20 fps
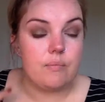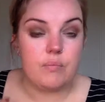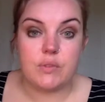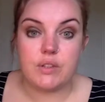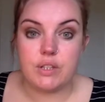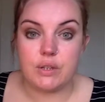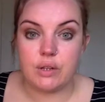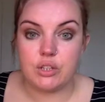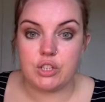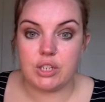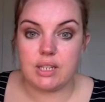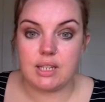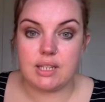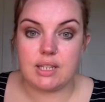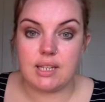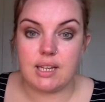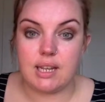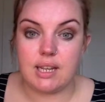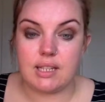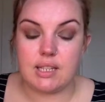So as you can
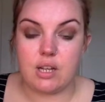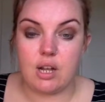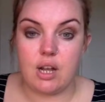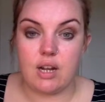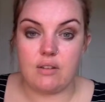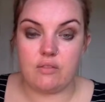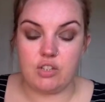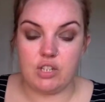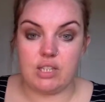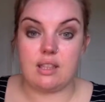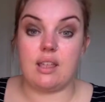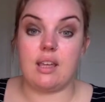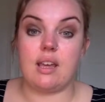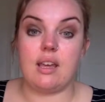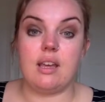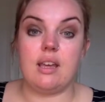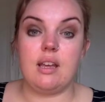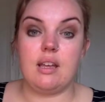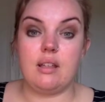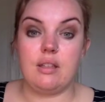see, it's kind of just
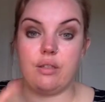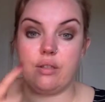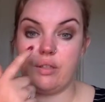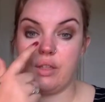there,